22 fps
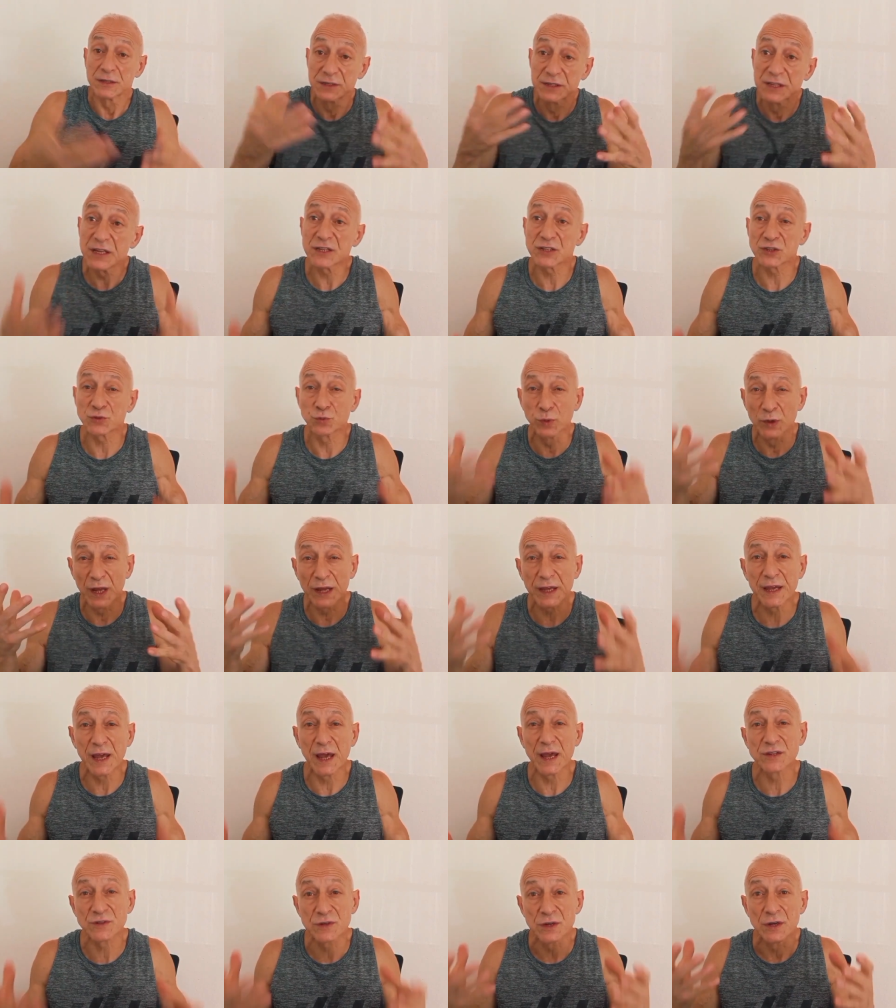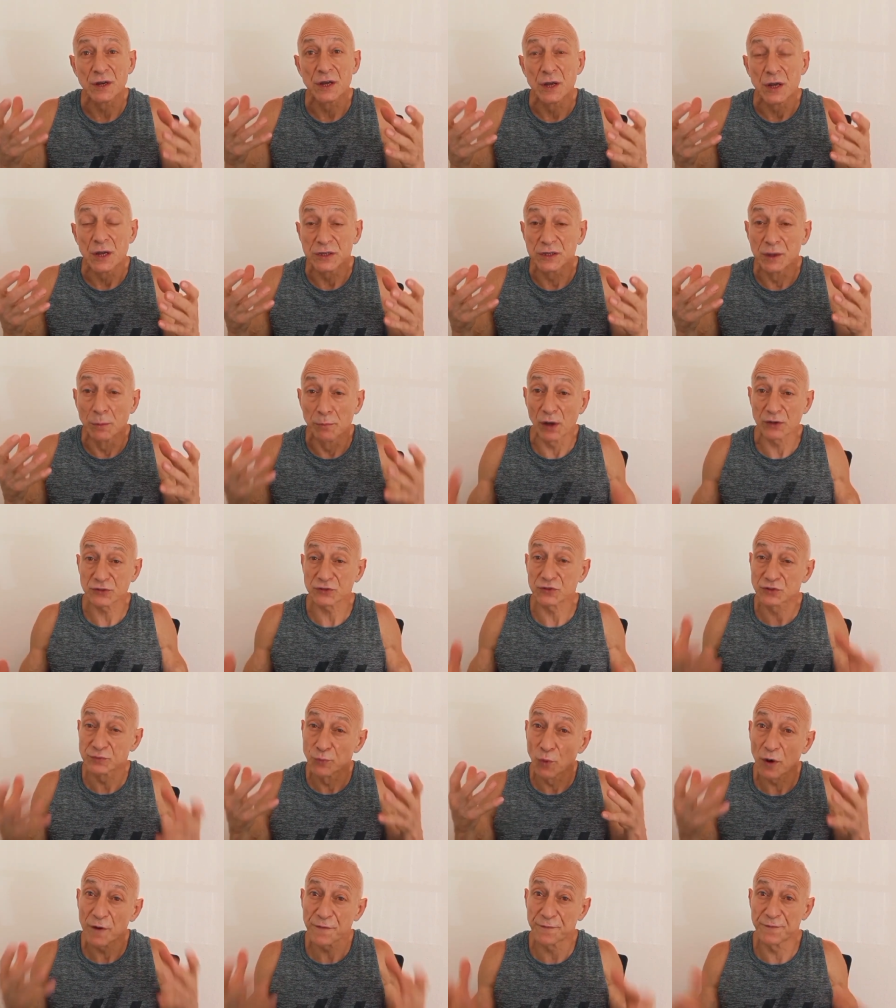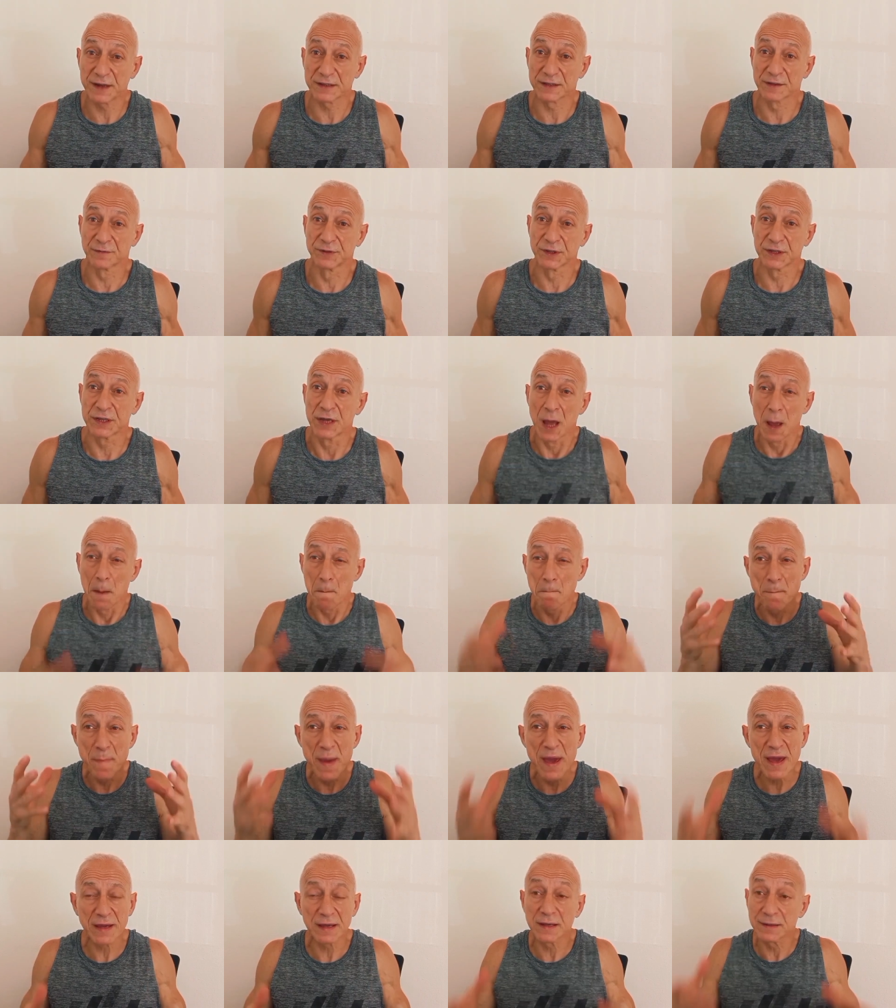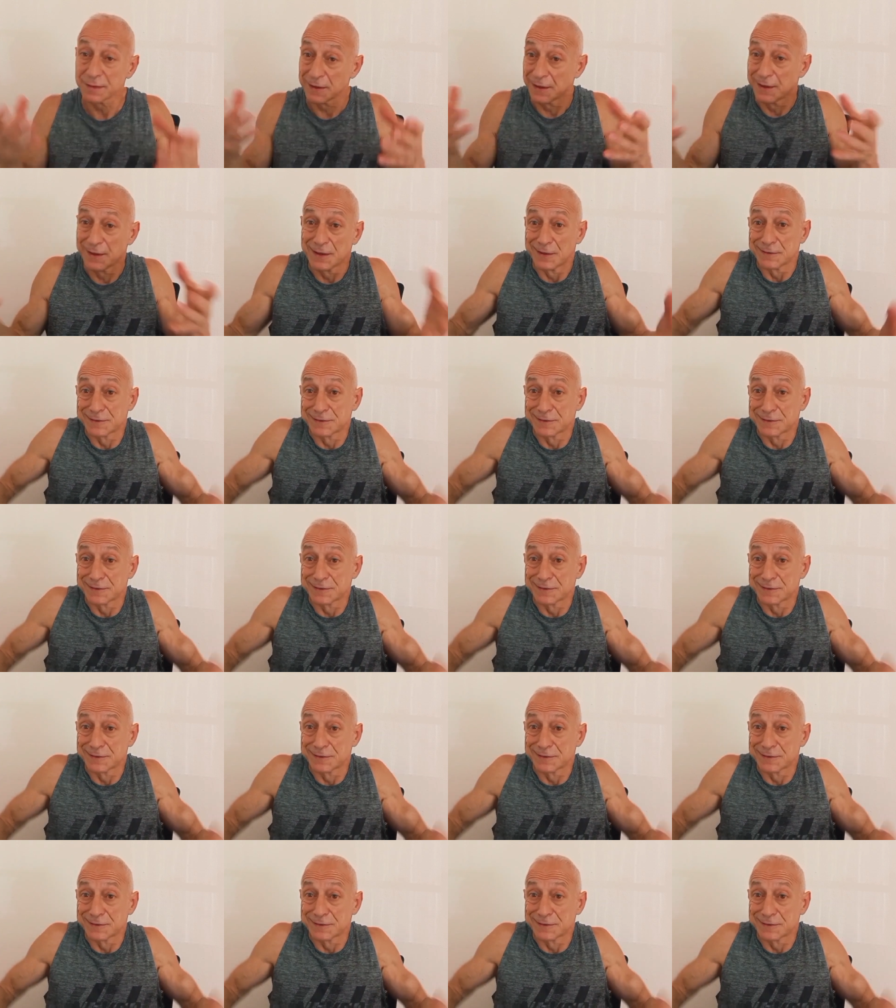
This will engage the muscles more effectively, making